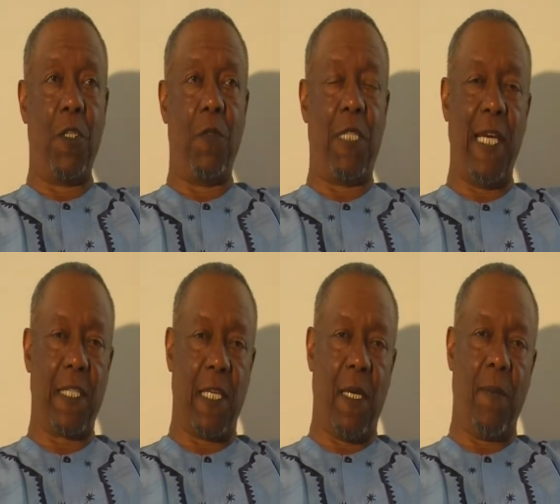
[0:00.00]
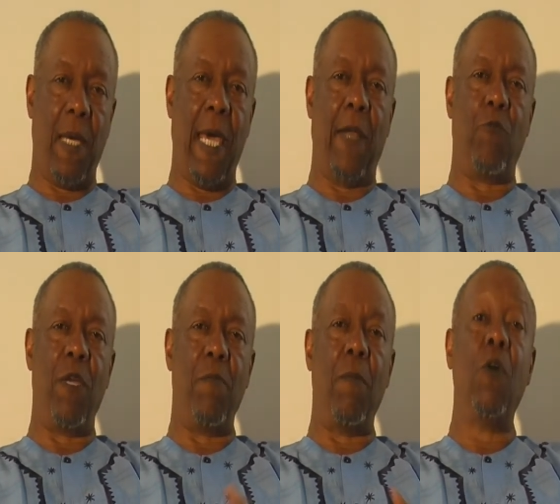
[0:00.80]
to take them and
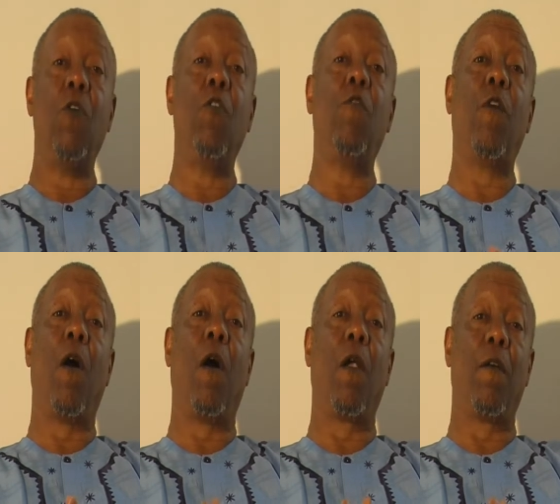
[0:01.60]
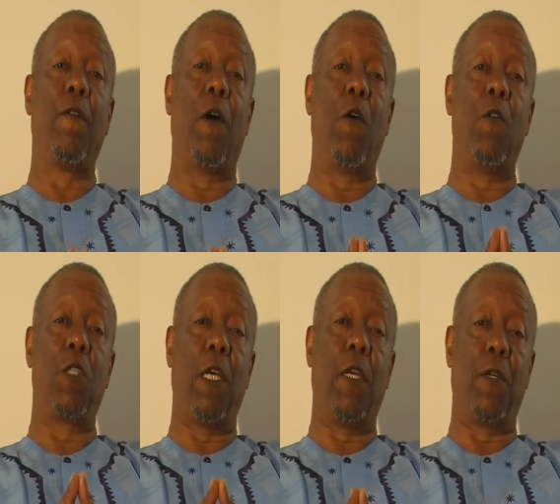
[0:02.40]
remove all of
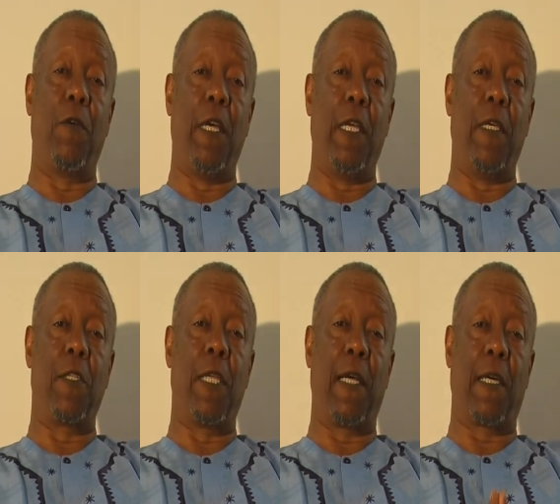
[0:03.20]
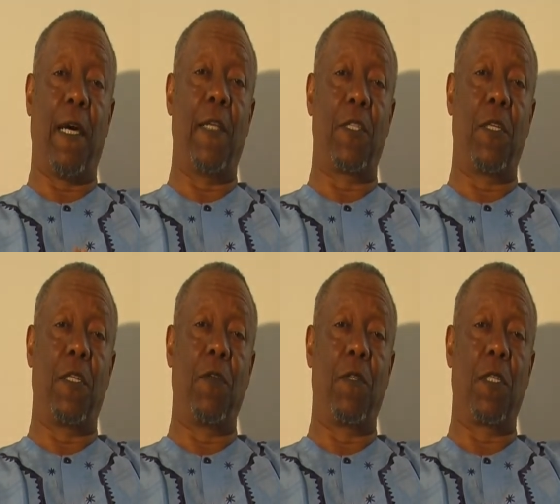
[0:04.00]
those ingredients that
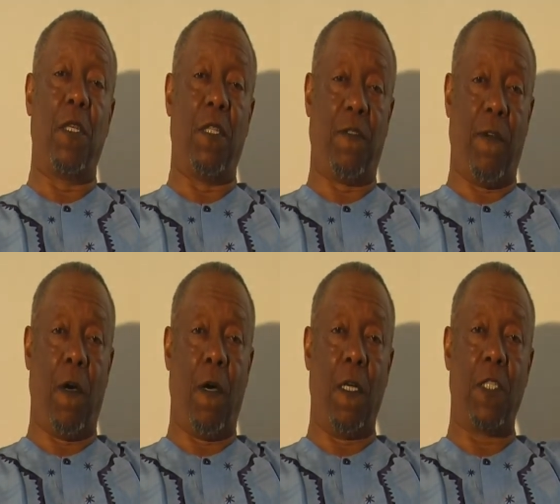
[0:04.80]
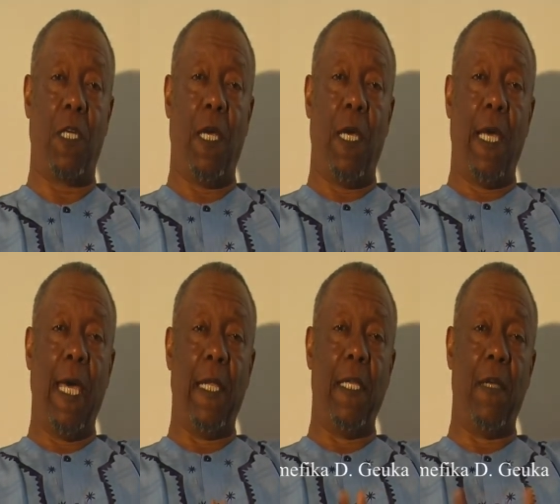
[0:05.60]
constitutes these flaws
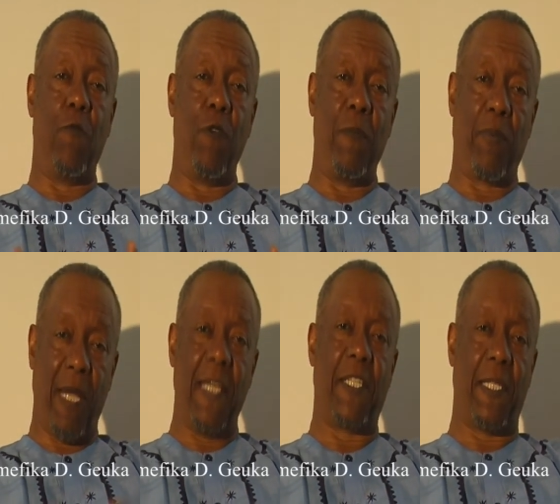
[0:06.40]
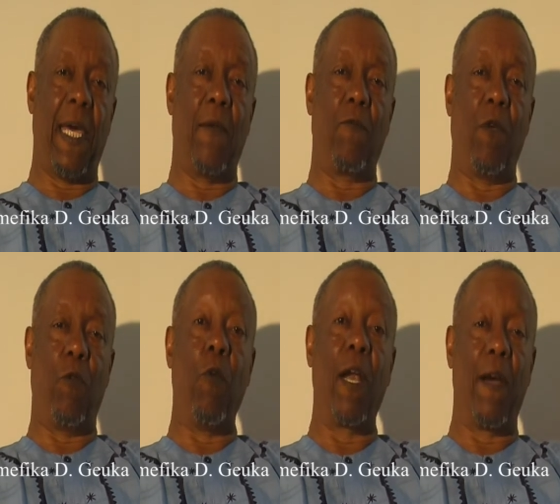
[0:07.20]
and then replace that
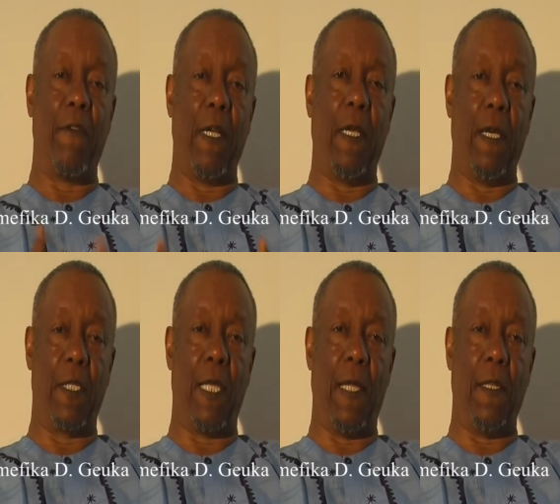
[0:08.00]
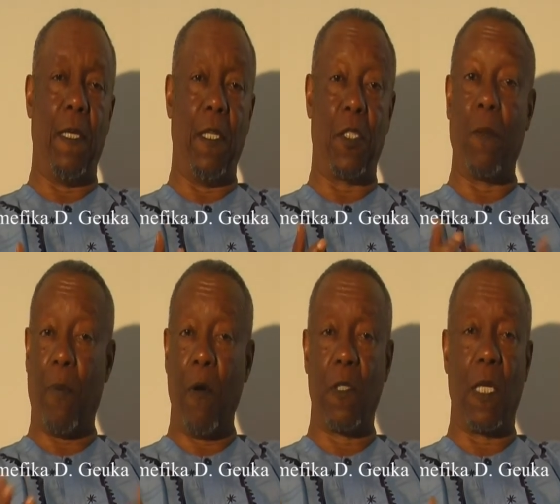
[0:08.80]
with whatever it is that these
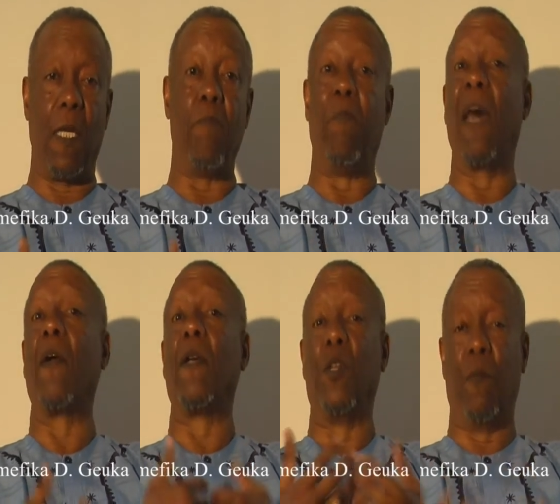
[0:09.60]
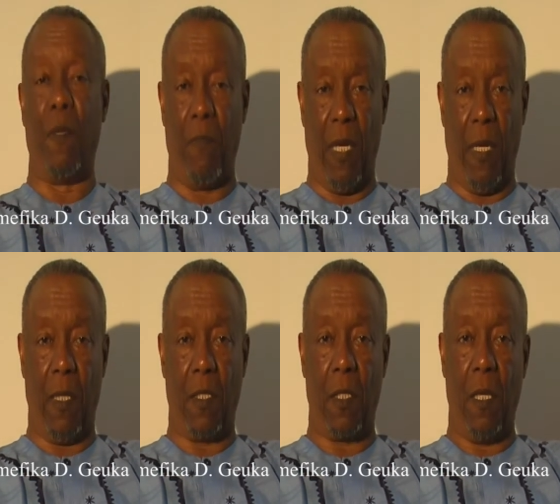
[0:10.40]
supposedly better human
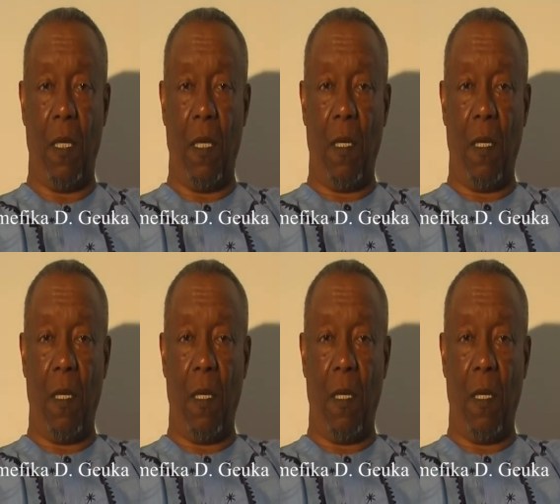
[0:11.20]
beings